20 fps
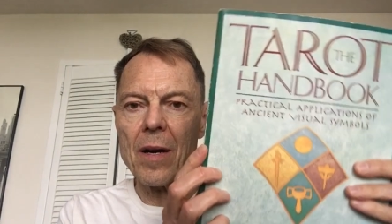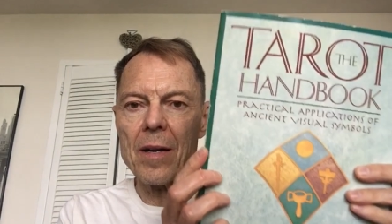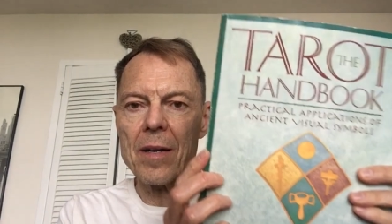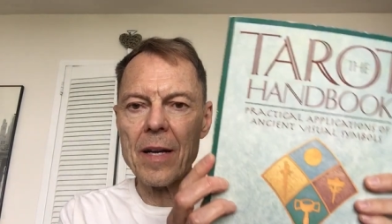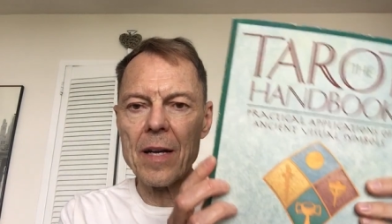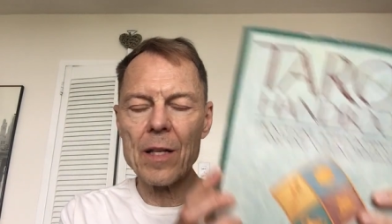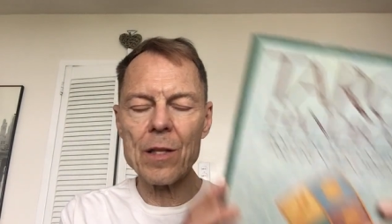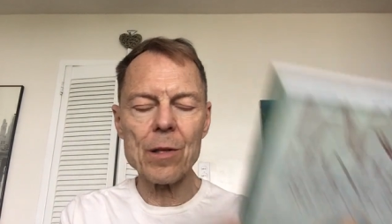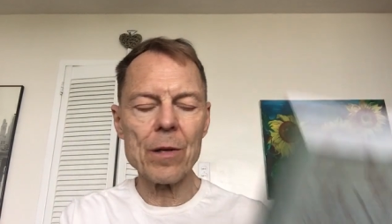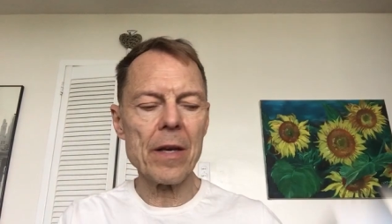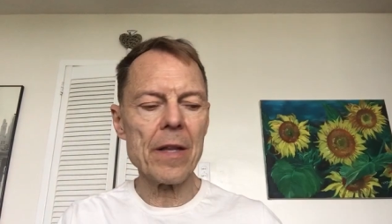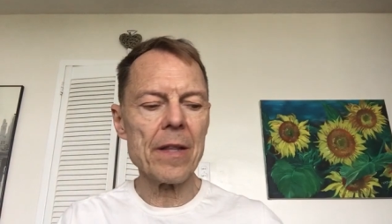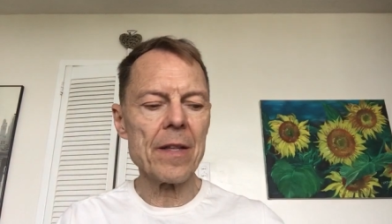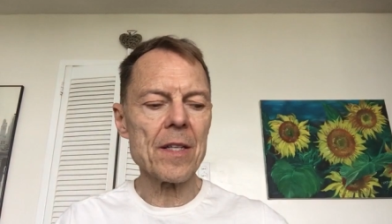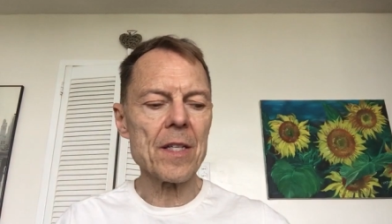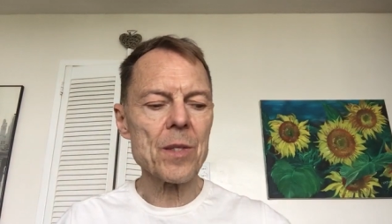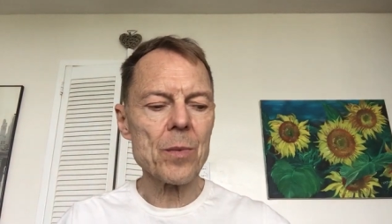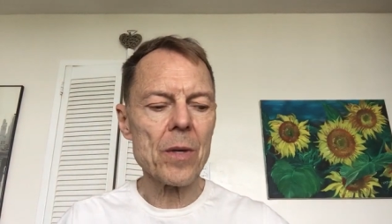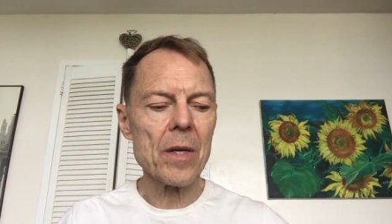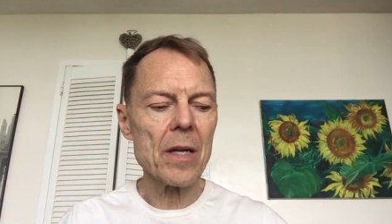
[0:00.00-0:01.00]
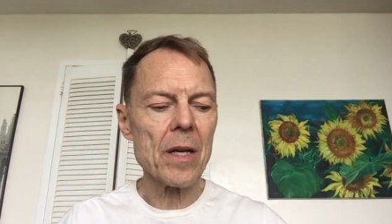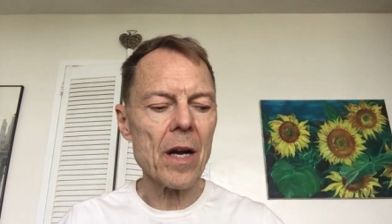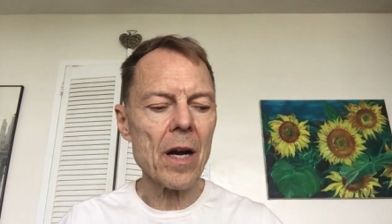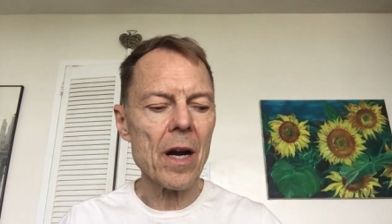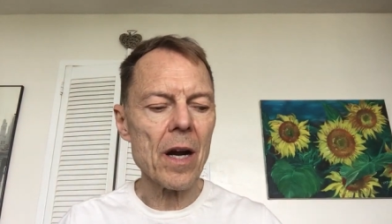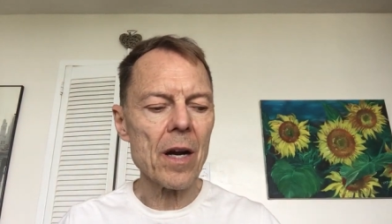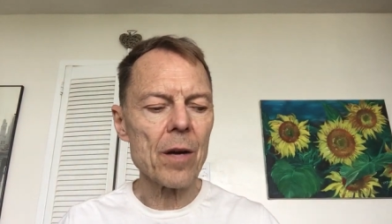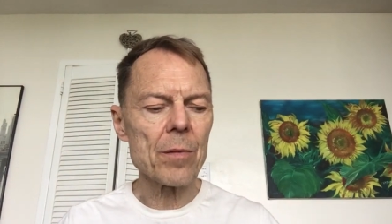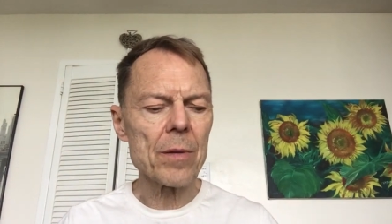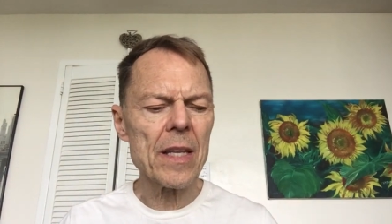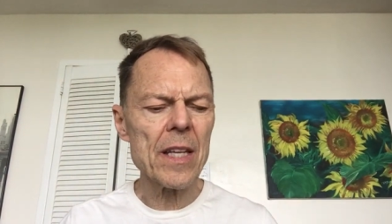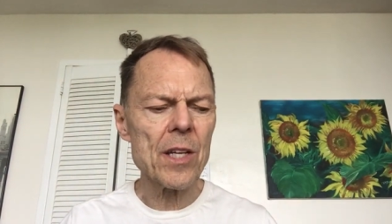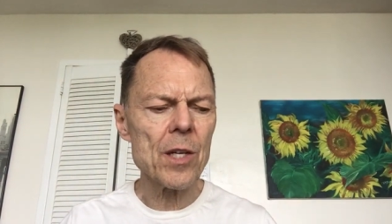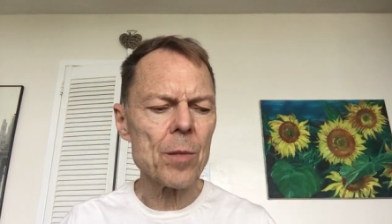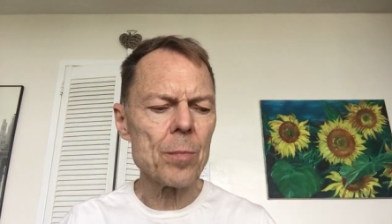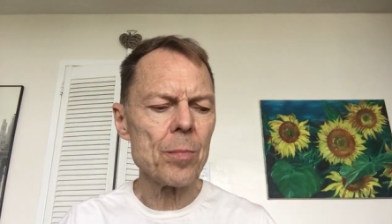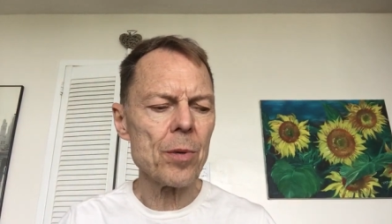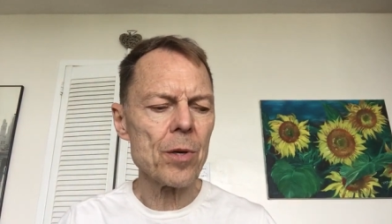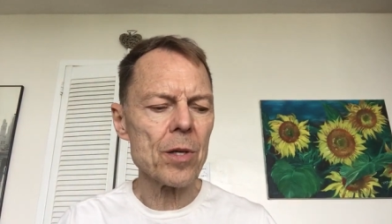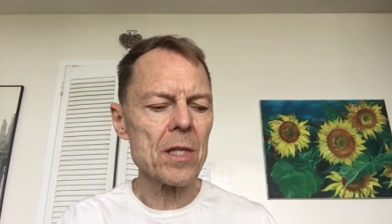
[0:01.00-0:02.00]
including this one, are really
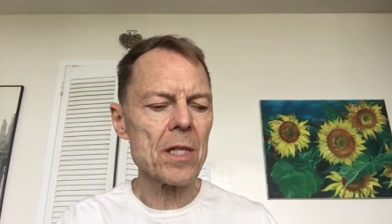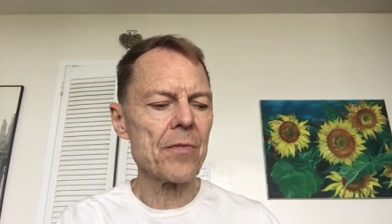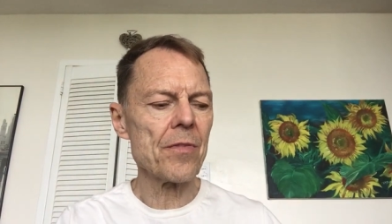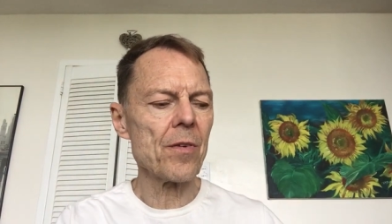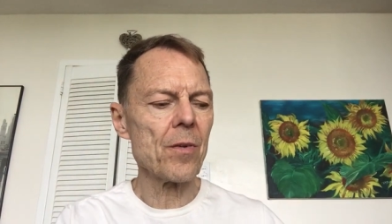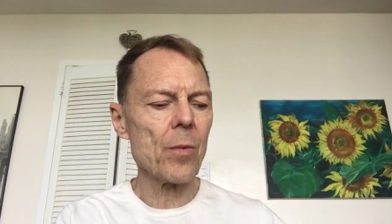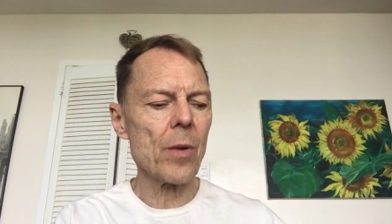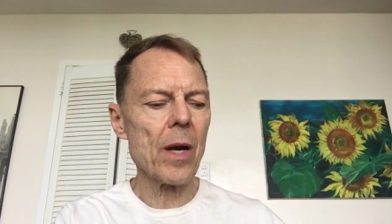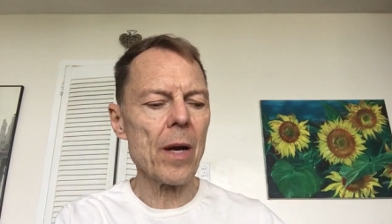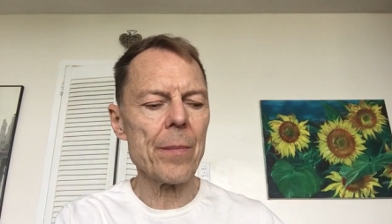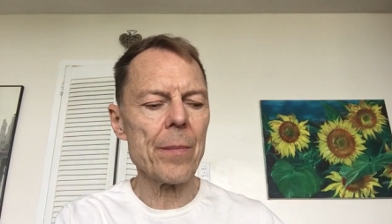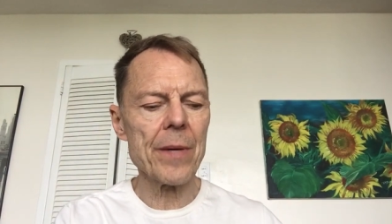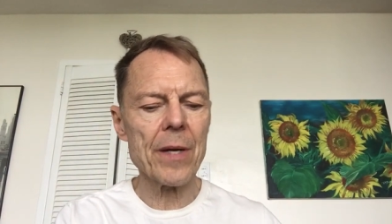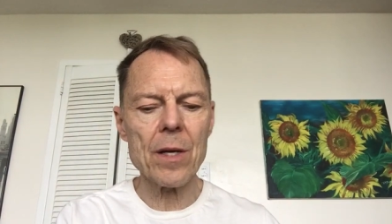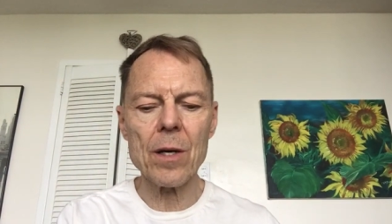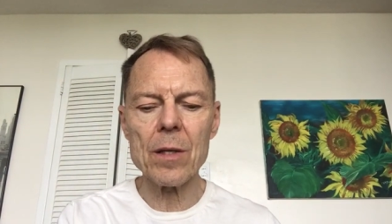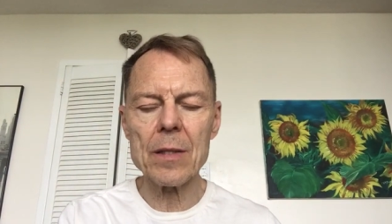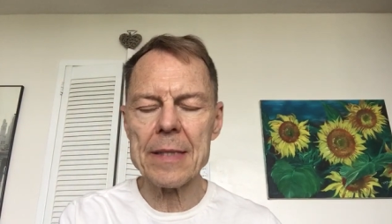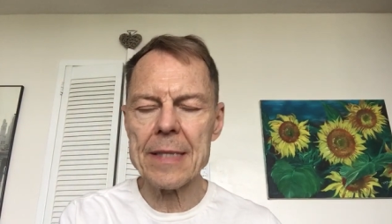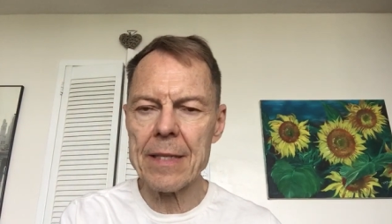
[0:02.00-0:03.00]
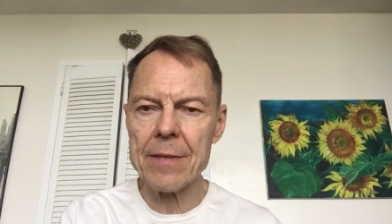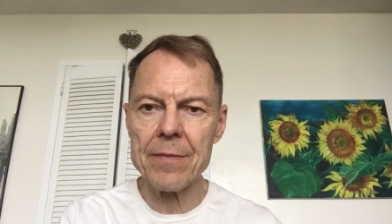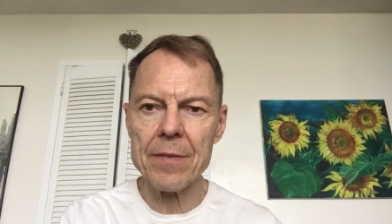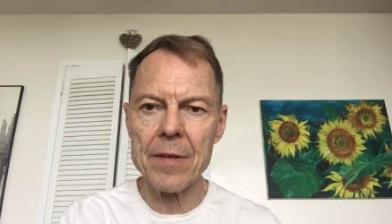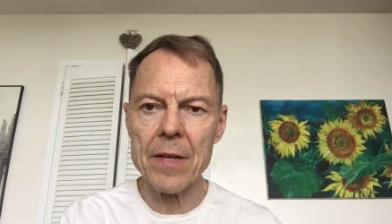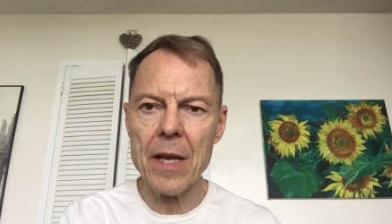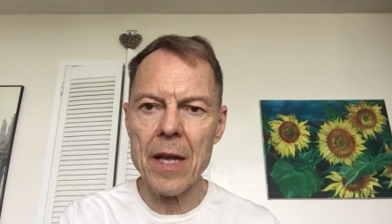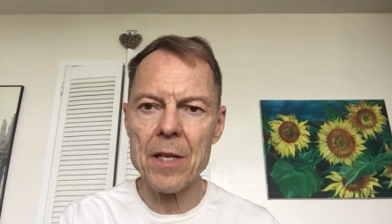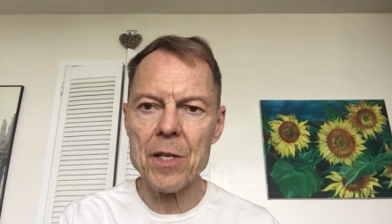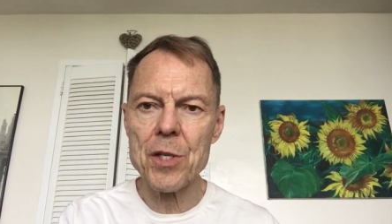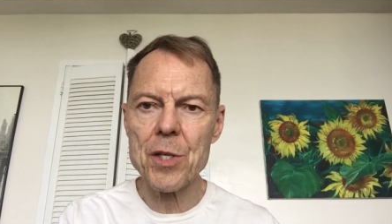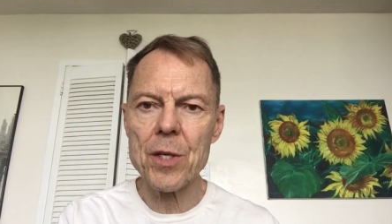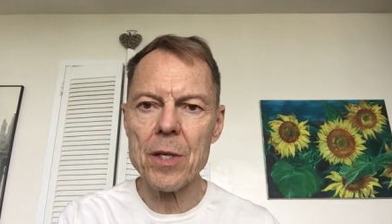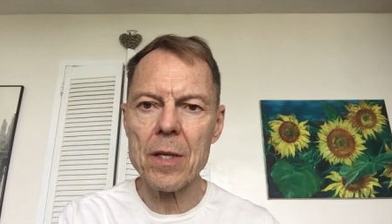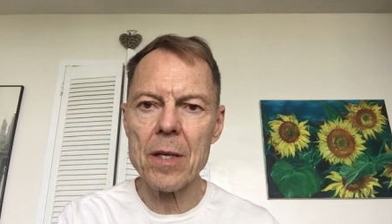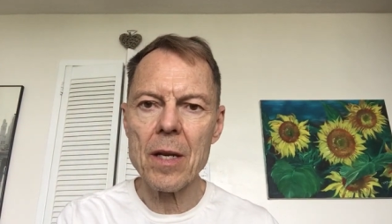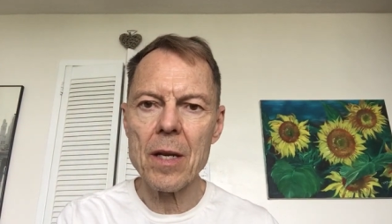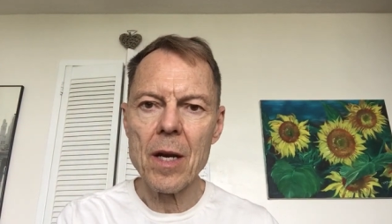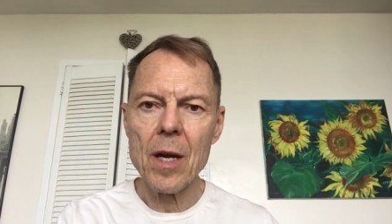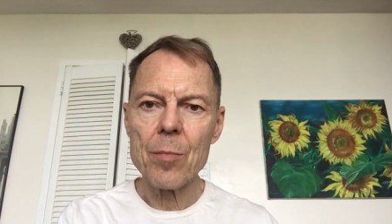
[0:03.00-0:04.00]
good books for what I could call
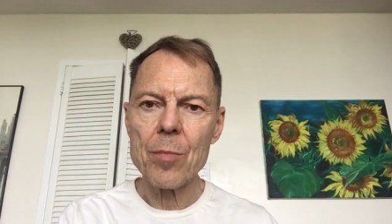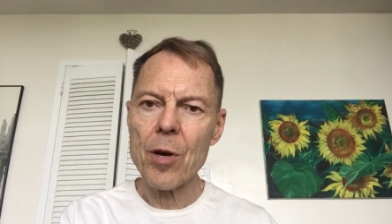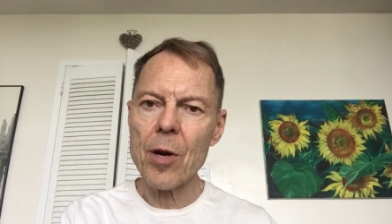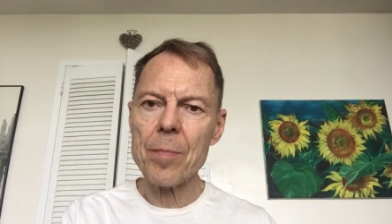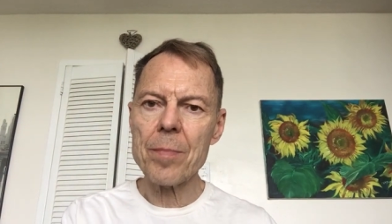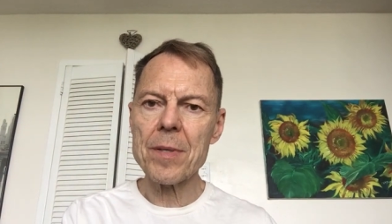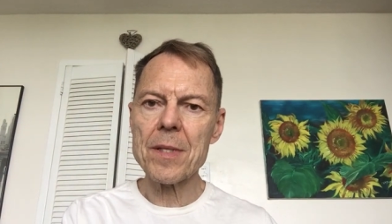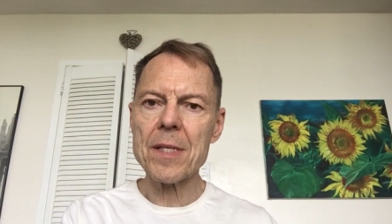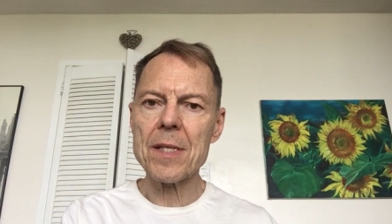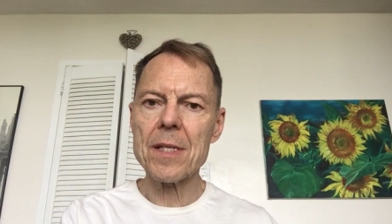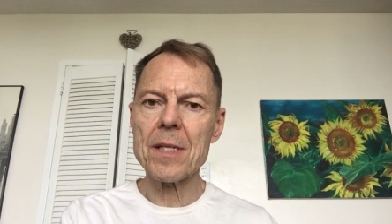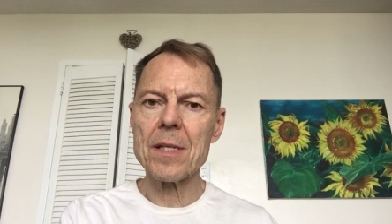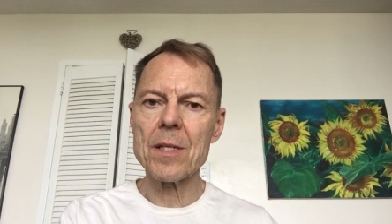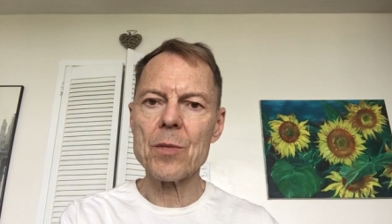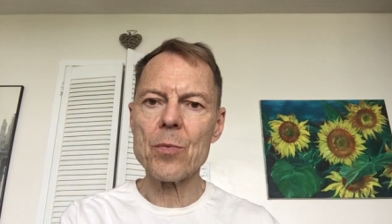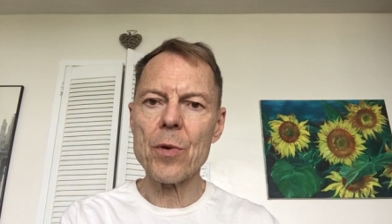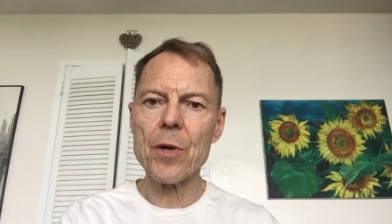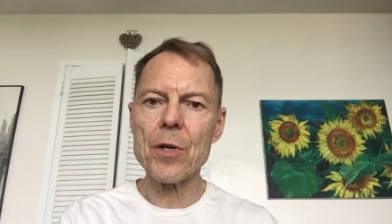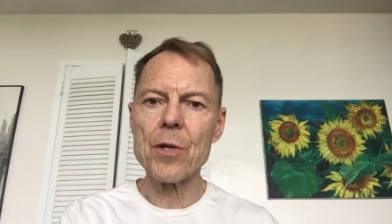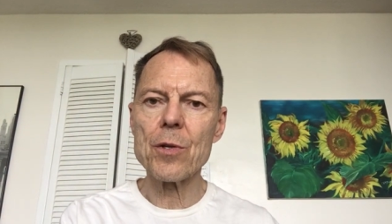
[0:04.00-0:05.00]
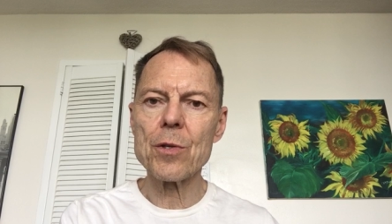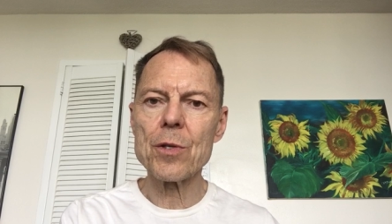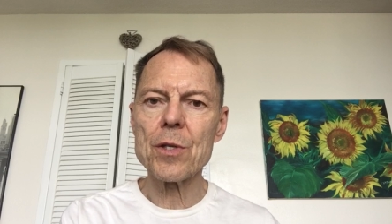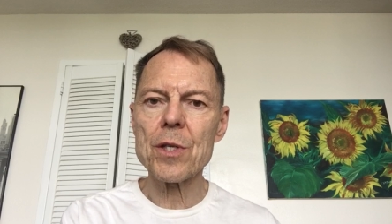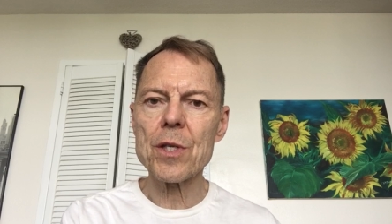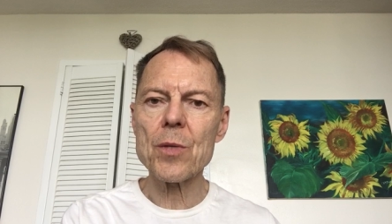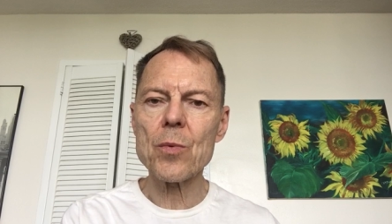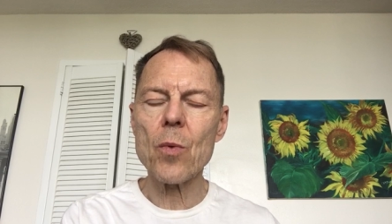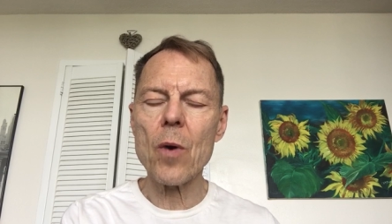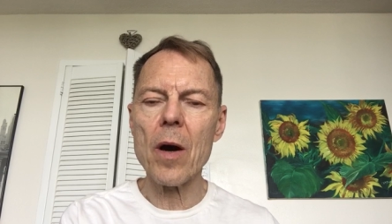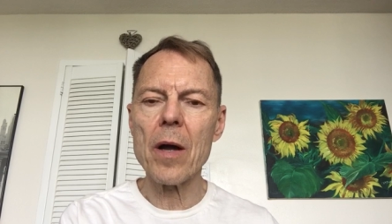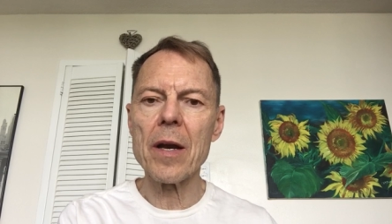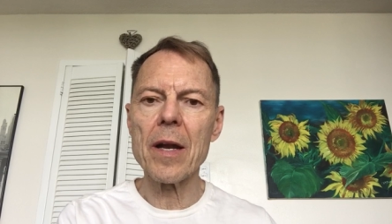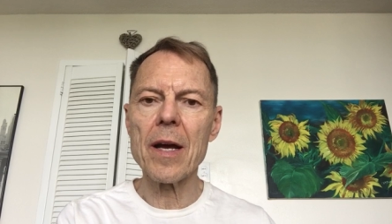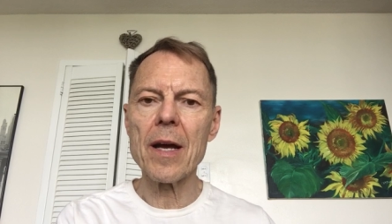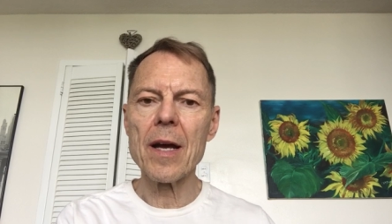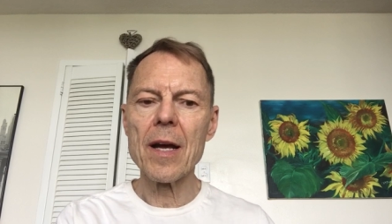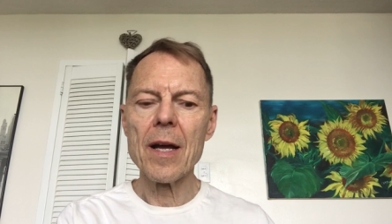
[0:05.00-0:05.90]
divination purposes, where you just want to